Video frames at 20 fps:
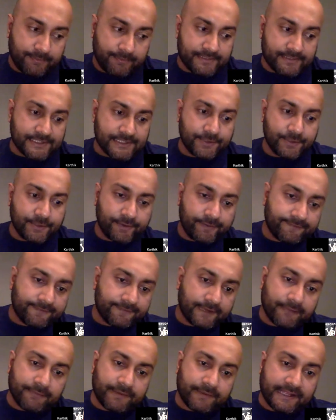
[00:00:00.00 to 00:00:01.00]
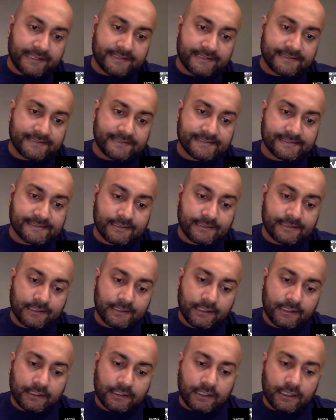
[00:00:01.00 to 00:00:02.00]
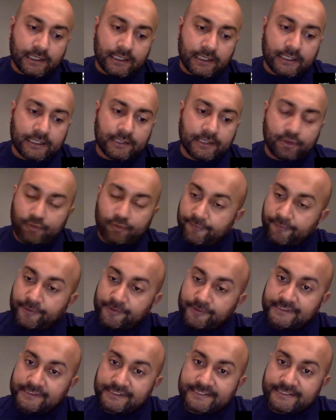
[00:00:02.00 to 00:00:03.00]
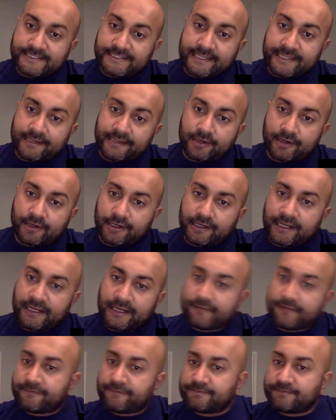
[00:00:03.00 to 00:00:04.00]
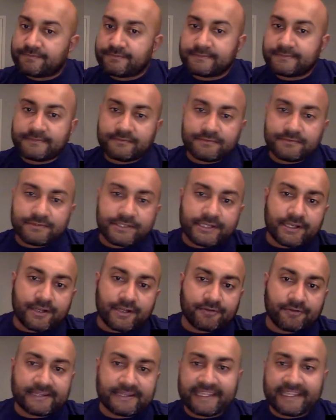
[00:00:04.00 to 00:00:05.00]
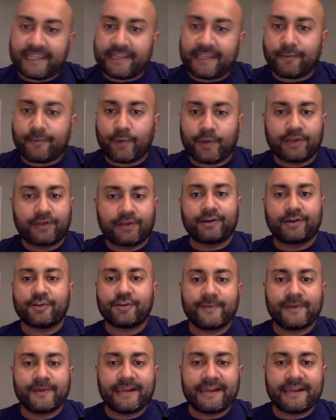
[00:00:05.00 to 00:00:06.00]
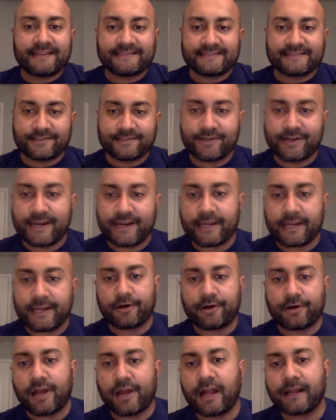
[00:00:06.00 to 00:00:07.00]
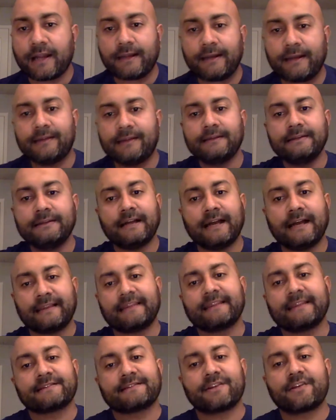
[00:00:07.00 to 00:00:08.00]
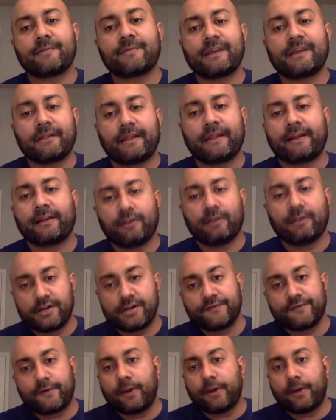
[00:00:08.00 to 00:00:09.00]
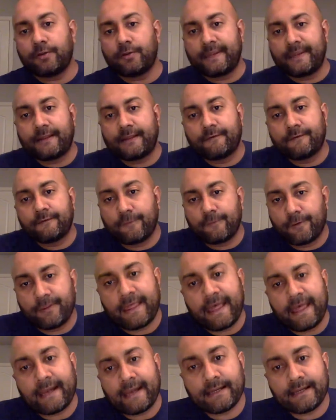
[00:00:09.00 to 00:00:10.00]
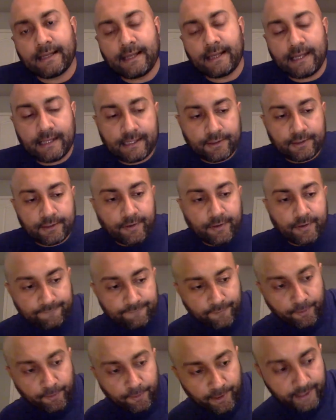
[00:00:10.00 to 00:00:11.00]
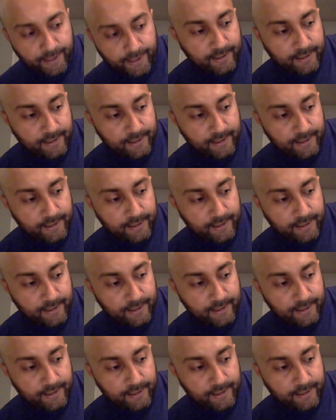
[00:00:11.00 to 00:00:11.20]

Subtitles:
So if companies or folks listening are kind of thinking whether Kubernetes is a good idea or not, I think there's going to be like a large following for that going forward.